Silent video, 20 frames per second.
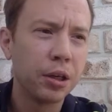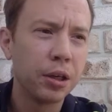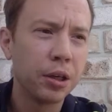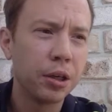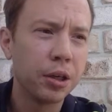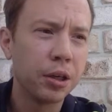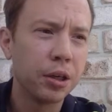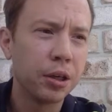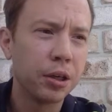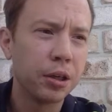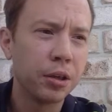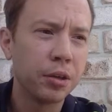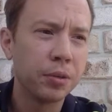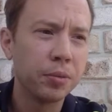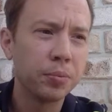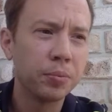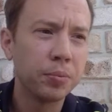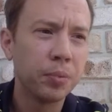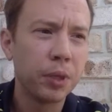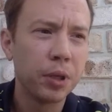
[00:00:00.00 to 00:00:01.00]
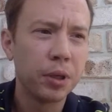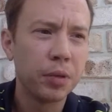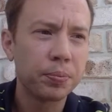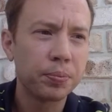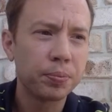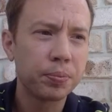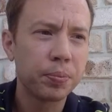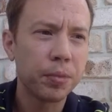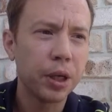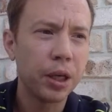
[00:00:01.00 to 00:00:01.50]
uh,
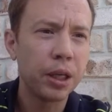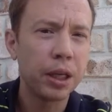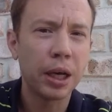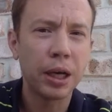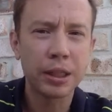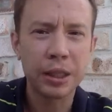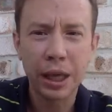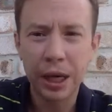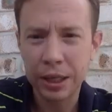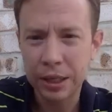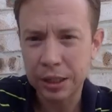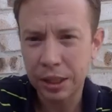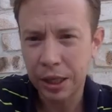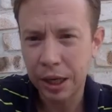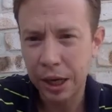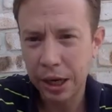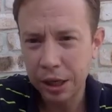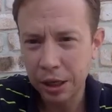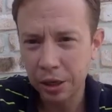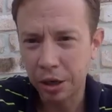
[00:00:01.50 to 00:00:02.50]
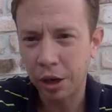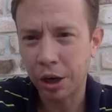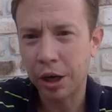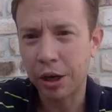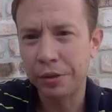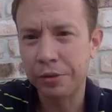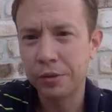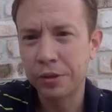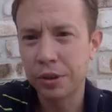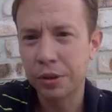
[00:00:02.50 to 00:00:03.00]
in our day to -day
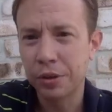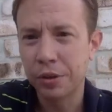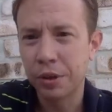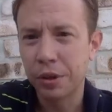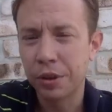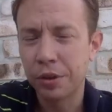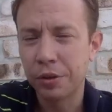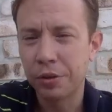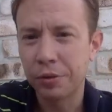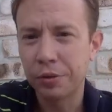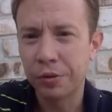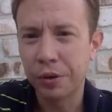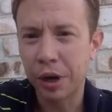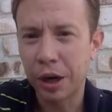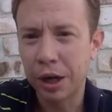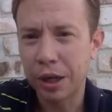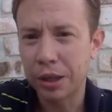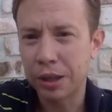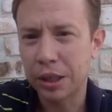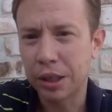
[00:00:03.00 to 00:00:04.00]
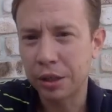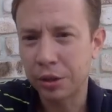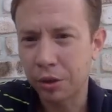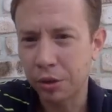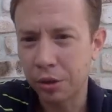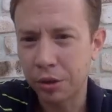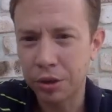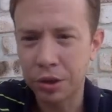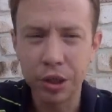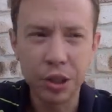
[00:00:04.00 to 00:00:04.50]
lives via
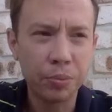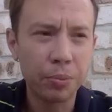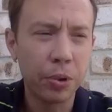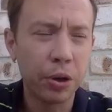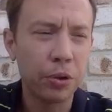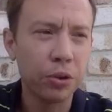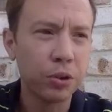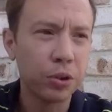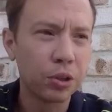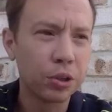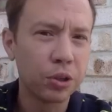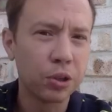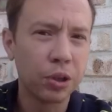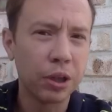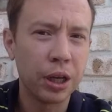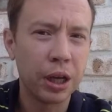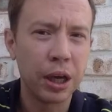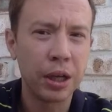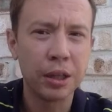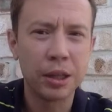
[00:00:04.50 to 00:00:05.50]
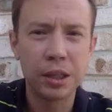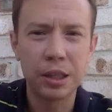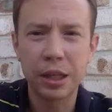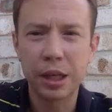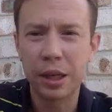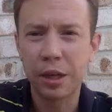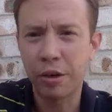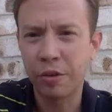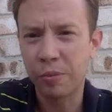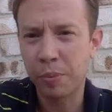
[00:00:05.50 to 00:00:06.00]
technology, but also in our
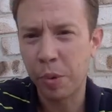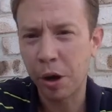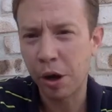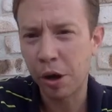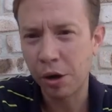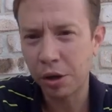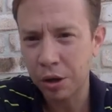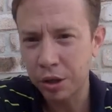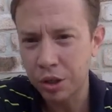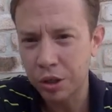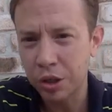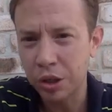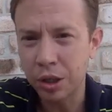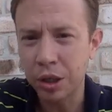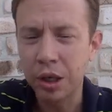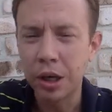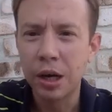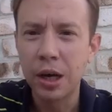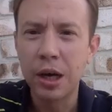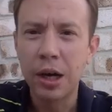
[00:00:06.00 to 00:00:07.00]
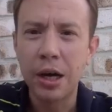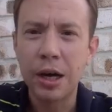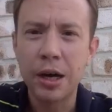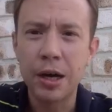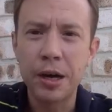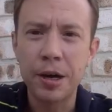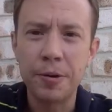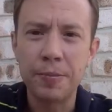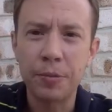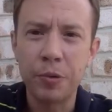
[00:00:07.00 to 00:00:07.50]
understanding of biology,
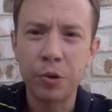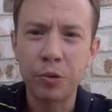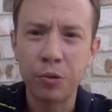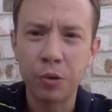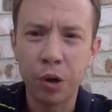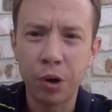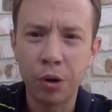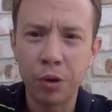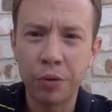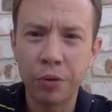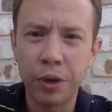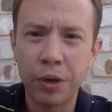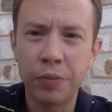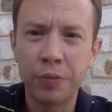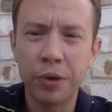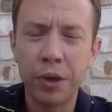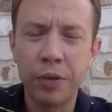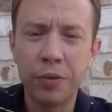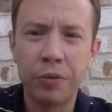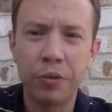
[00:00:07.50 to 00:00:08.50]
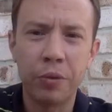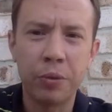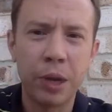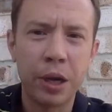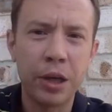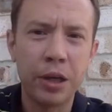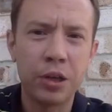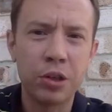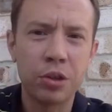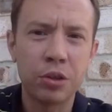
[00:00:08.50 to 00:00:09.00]
um, the role of in
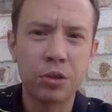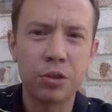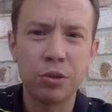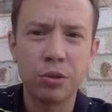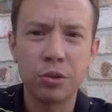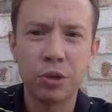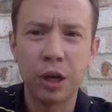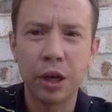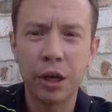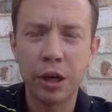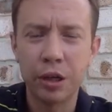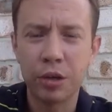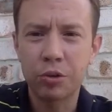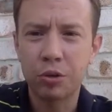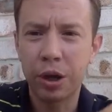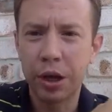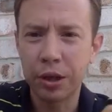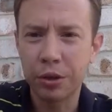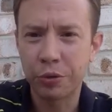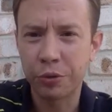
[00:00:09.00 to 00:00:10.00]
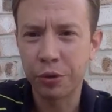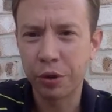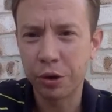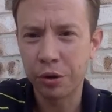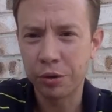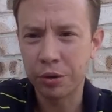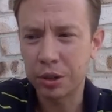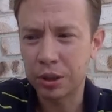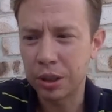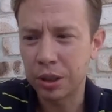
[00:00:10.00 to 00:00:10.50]
information uh,
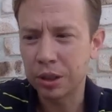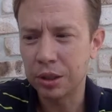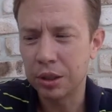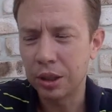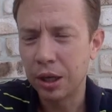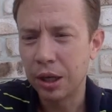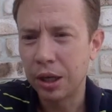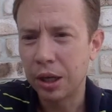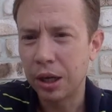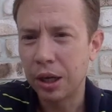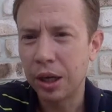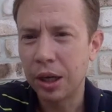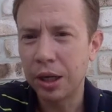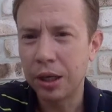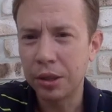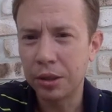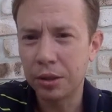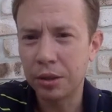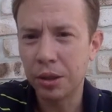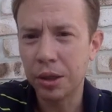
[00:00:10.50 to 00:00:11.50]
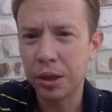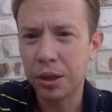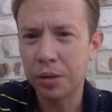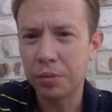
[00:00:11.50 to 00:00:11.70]
transferences in